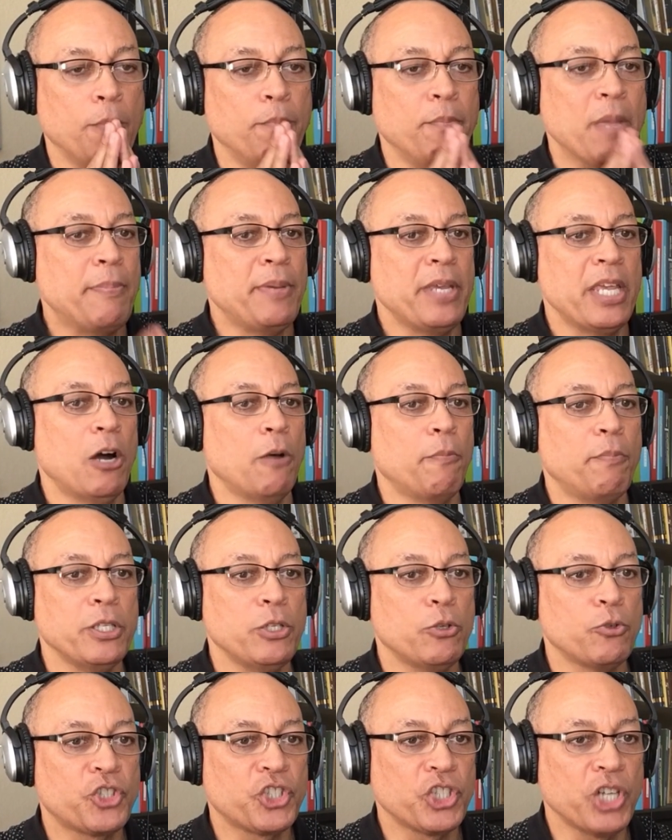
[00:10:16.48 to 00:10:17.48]
maybe
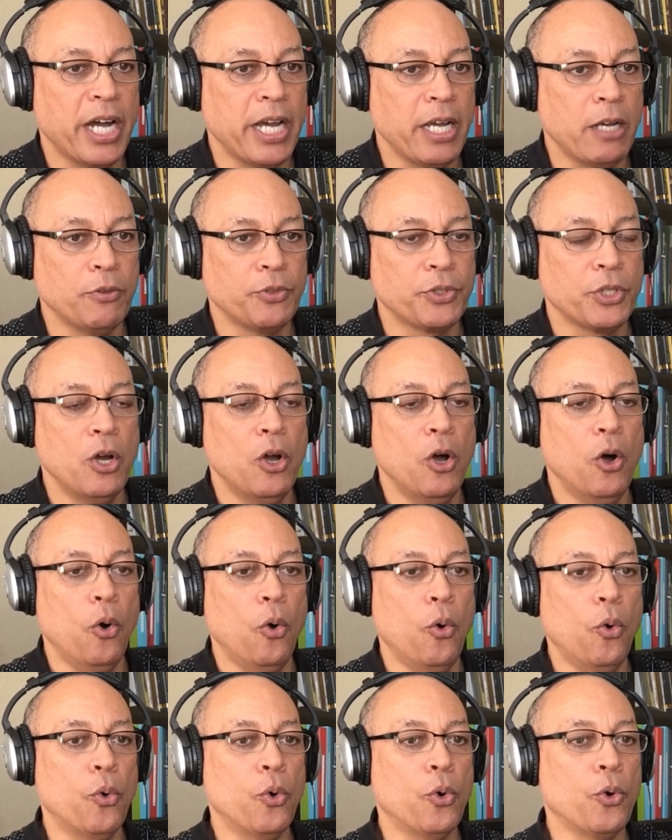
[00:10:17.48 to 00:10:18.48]
helping your child,
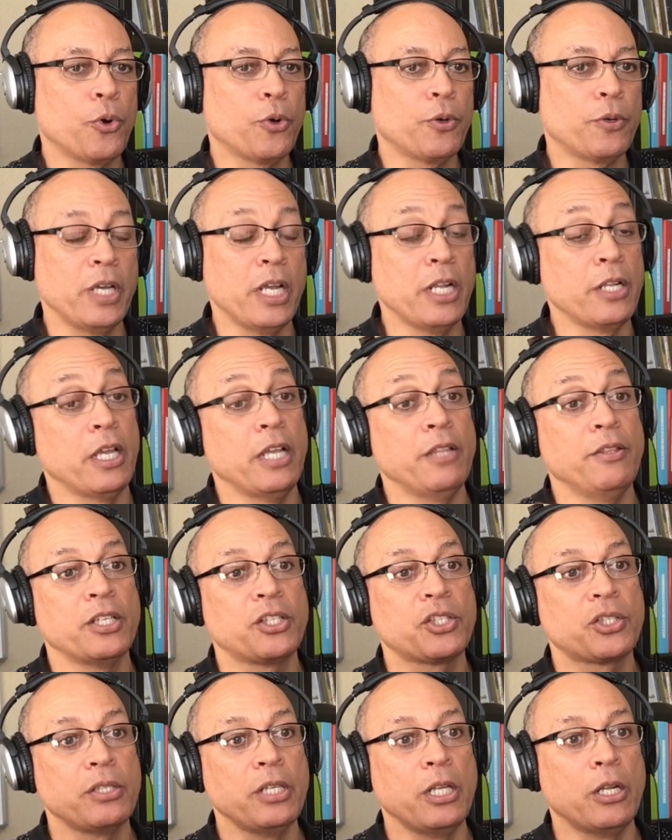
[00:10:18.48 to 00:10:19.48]
or in
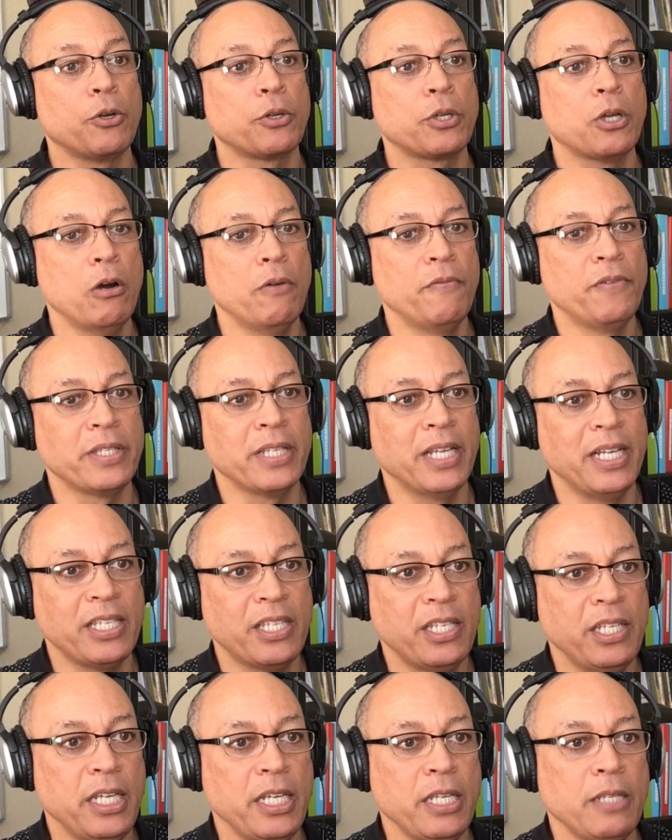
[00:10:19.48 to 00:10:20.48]
this,
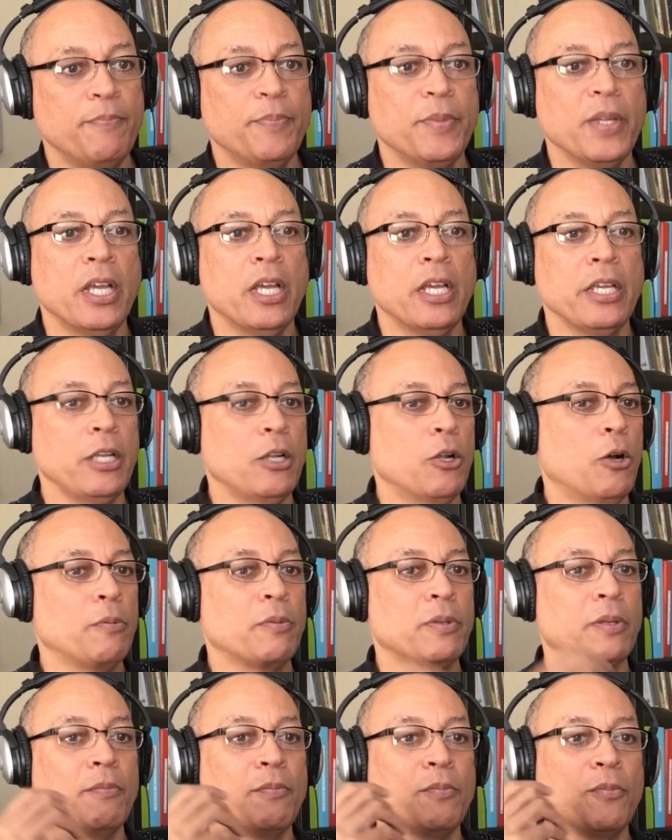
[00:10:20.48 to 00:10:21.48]
COVID-19,
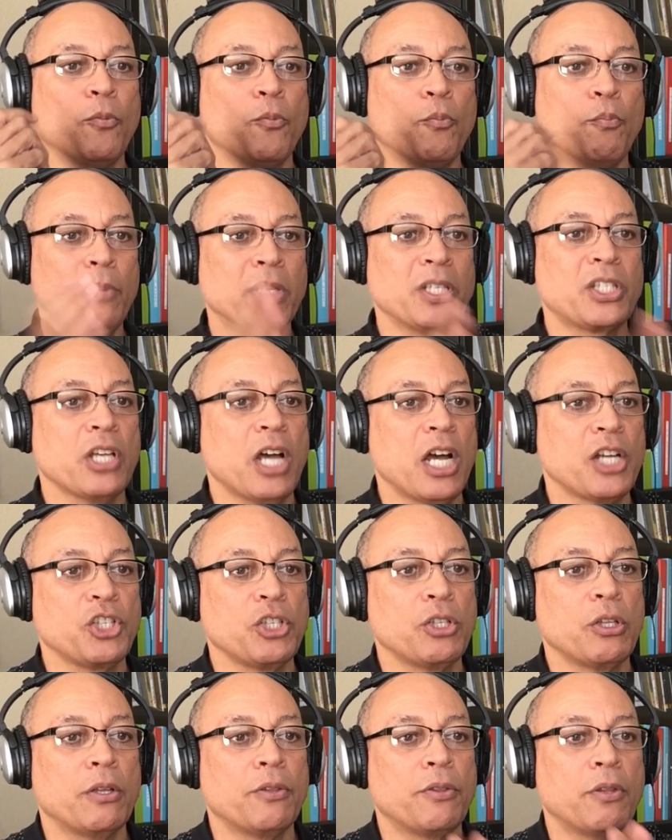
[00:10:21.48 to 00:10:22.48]

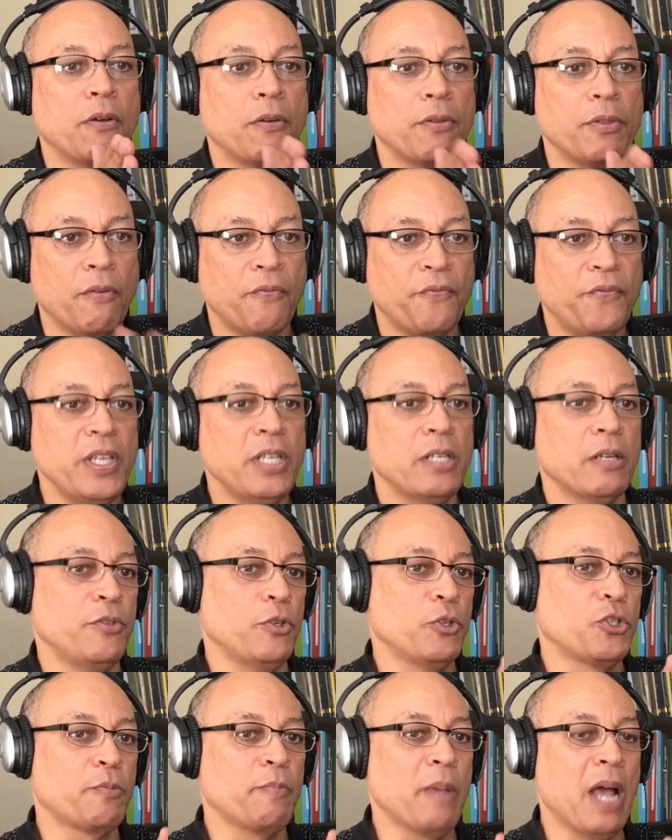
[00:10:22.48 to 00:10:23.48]
massaging the feet of
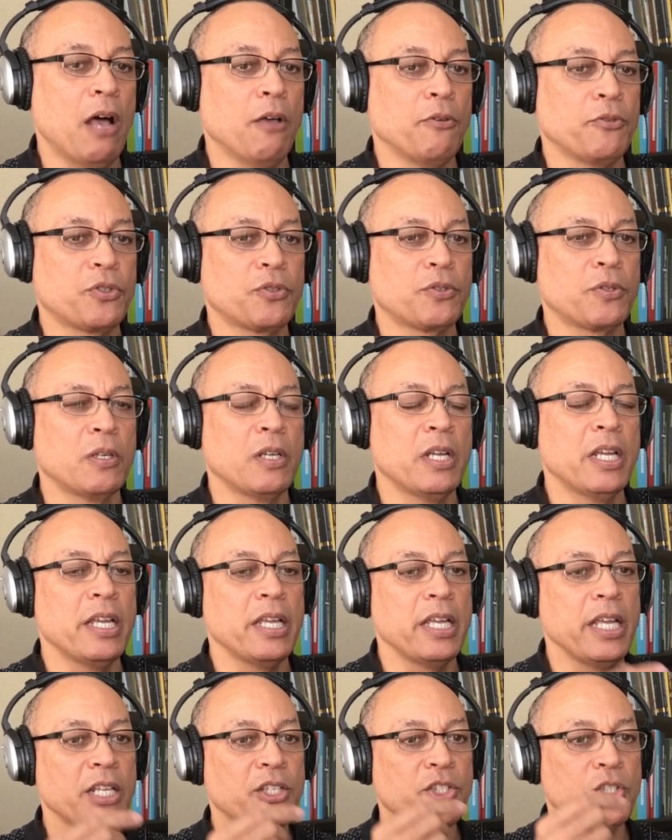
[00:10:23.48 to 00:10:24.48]
your spouse.
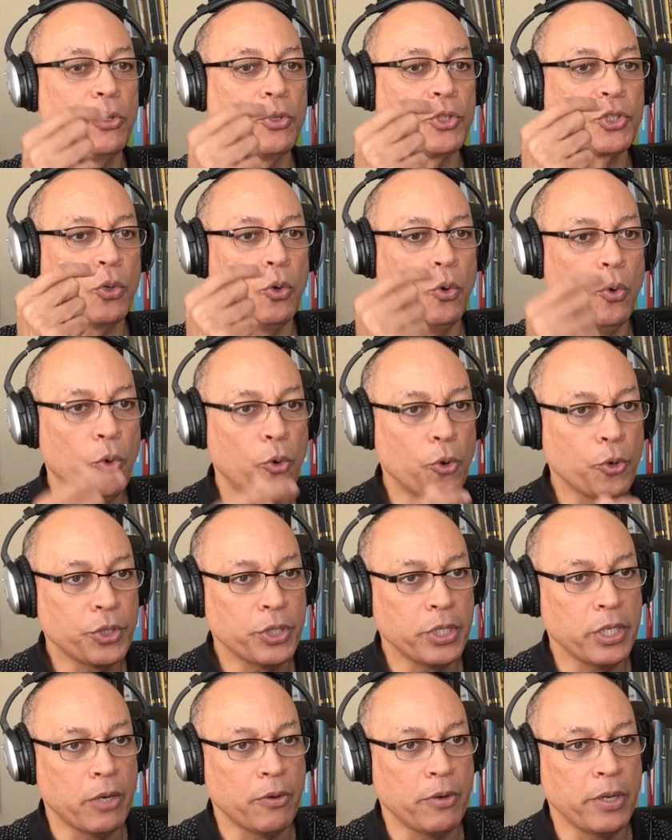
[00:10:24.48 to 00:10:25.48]
It's those
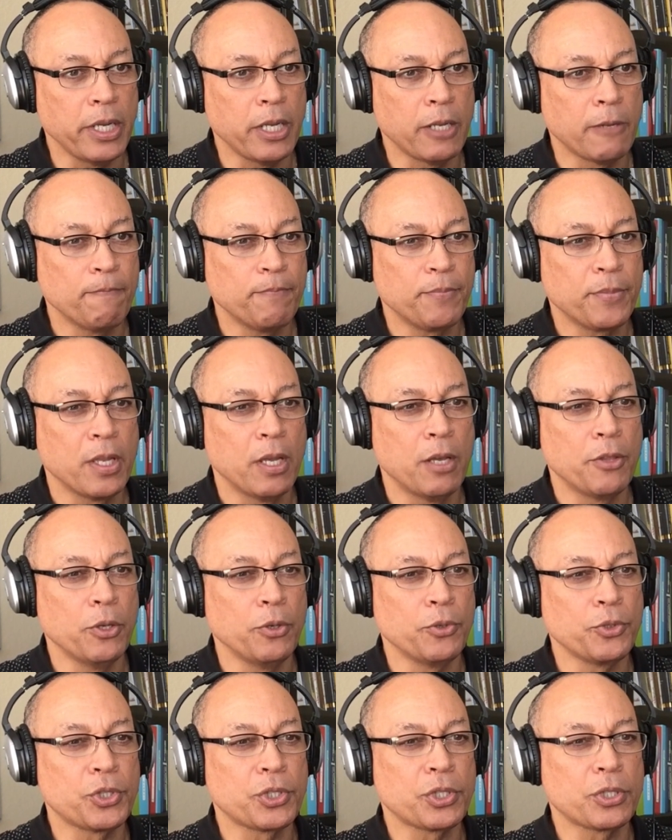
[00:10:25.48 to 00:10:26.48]
ordinary
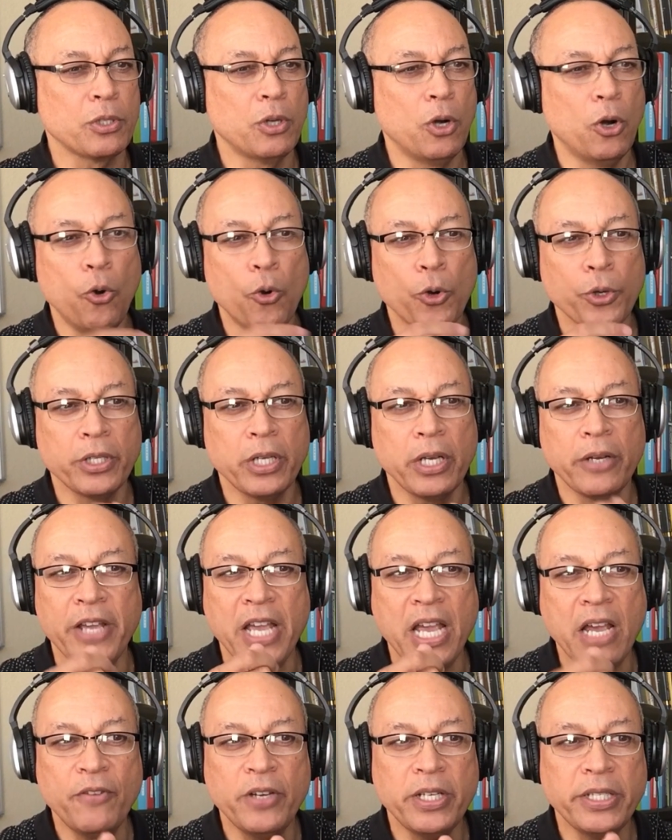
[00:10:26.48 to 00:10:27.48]

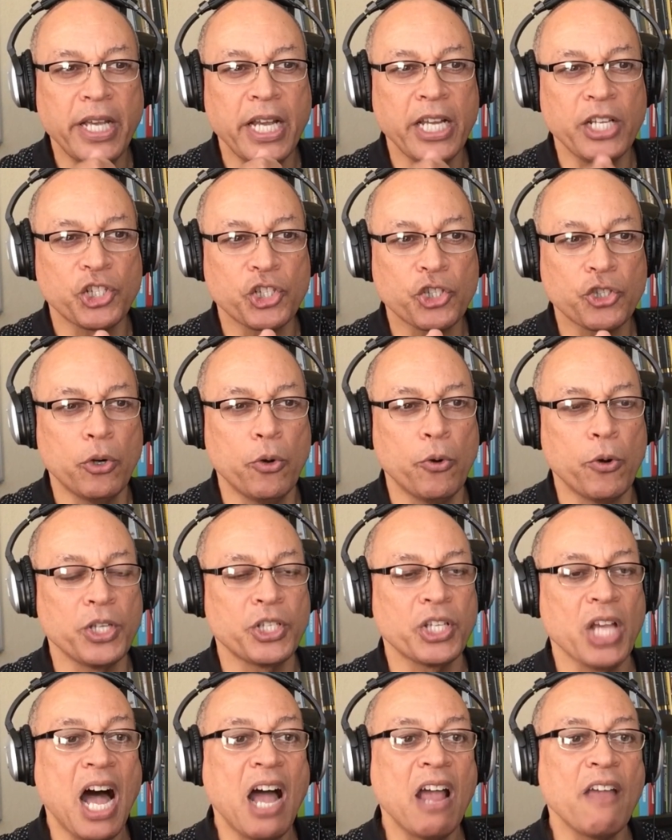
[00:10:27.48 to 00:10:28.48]
everyday
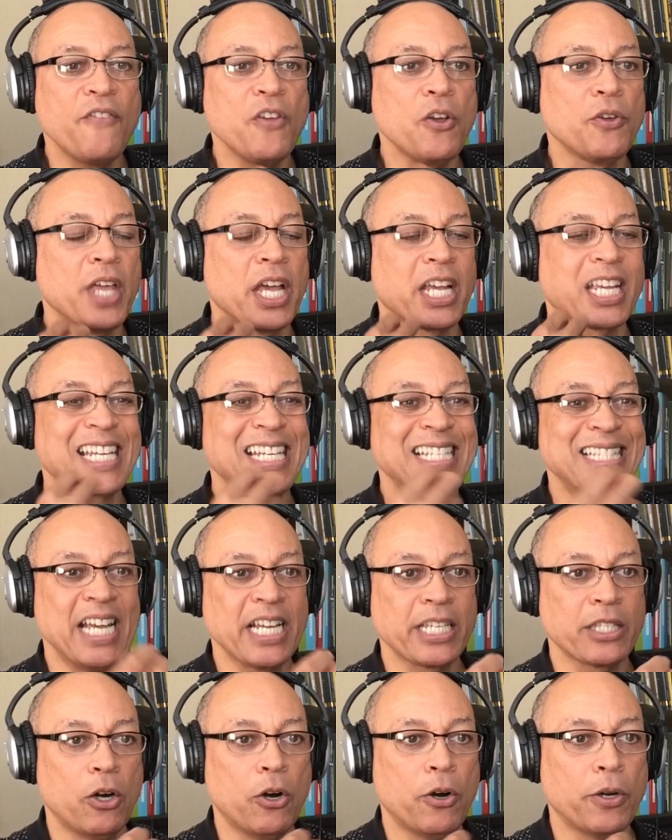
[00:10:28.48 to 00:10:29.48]
stories I feel that
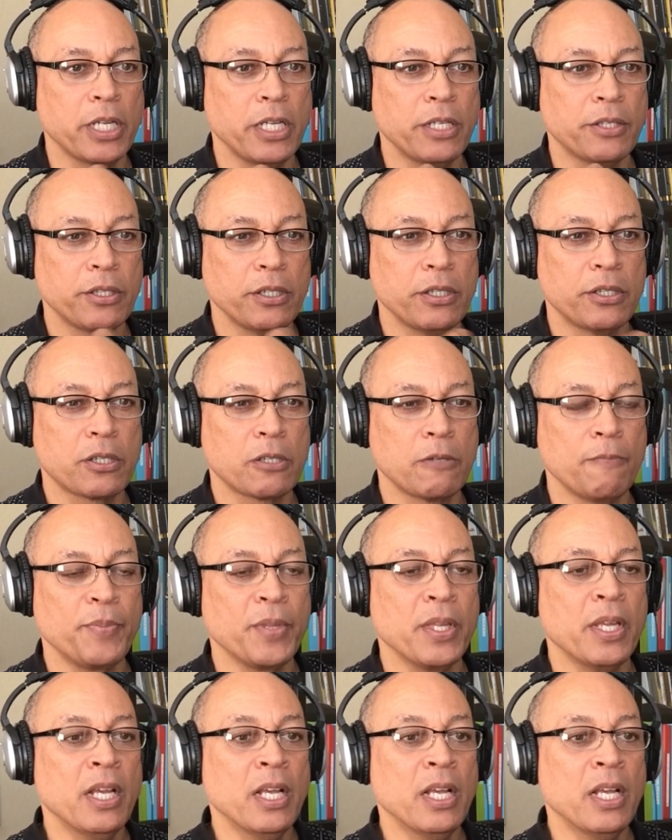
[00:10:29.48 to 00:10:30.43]
connect audiences.